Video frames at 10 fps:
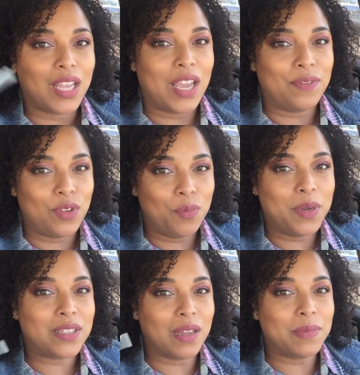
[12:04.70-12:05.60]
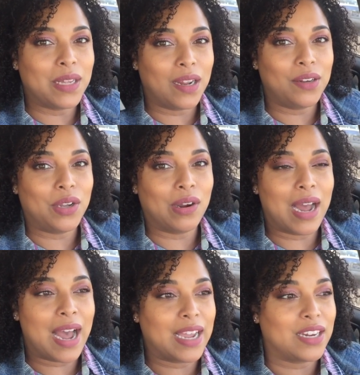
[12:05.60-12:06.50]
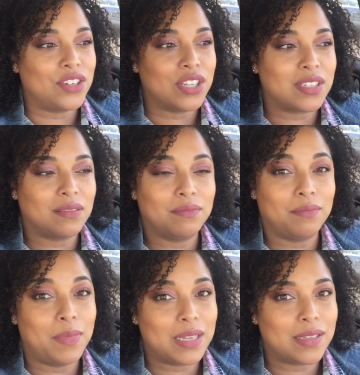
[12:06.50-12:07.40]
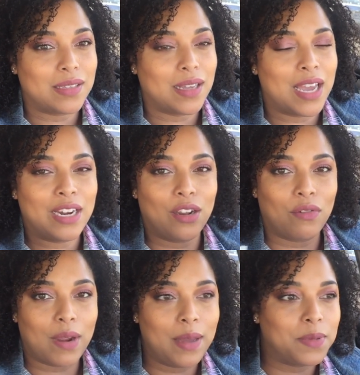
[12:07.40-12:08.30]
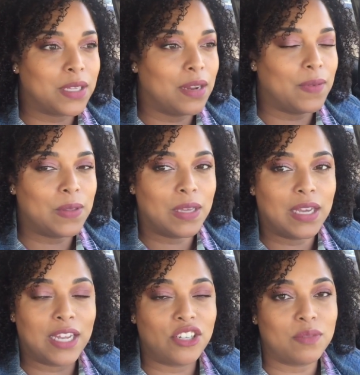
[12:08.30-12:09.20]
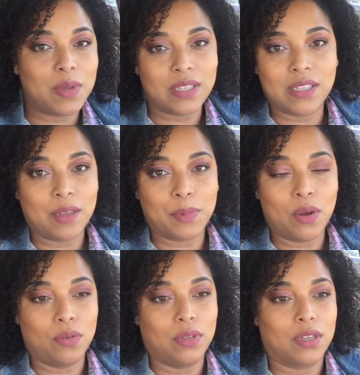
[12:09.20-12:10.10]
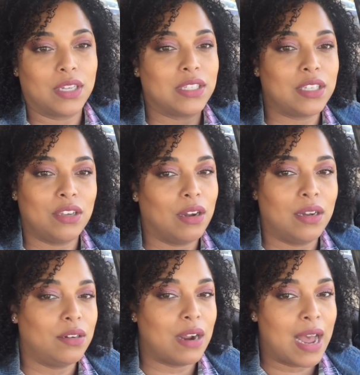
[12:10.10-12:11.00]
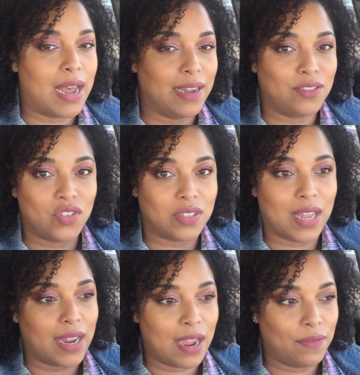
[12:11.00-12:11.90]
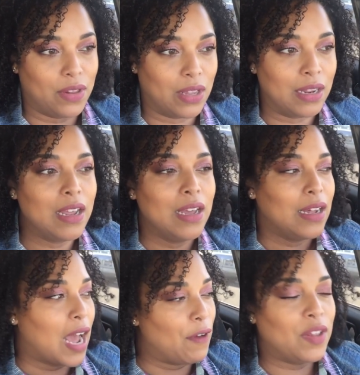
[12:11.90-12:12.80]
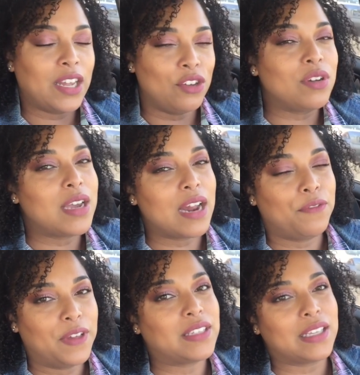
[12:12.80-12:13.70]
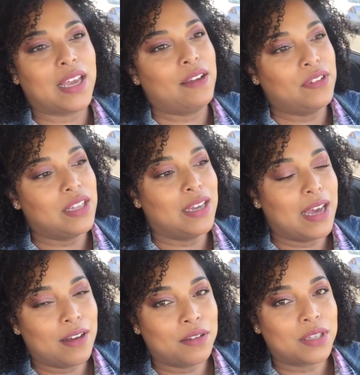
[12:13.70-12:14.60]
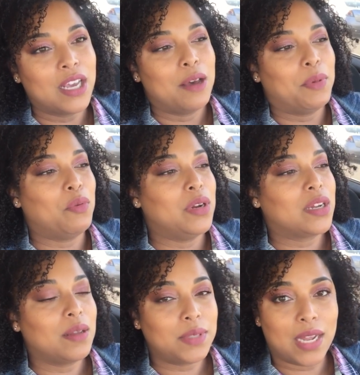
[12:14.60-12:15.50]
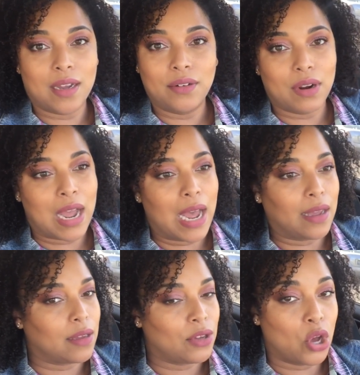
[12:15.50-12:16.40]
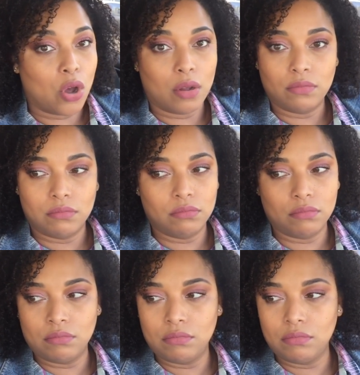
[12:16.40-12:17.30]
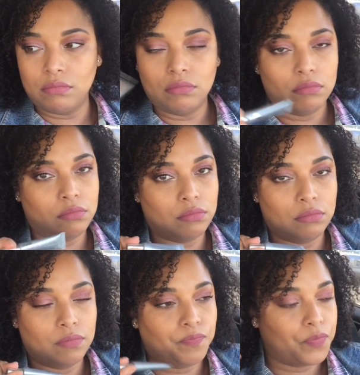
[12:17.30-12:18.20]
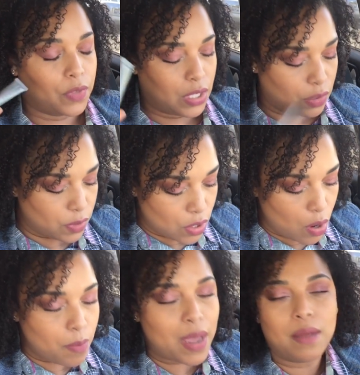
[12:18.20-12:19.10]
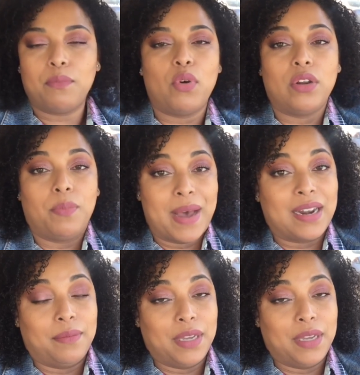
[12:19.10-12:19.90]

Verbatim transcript: If you put something under your eye and just messes up and it crepes and everything, it just messes up the whole look because your under eye is just like everything. I feel like you can kind of fix everything else, but when it comes to that under eye, y'all, mm-mm, mm-mm. This was no bueno para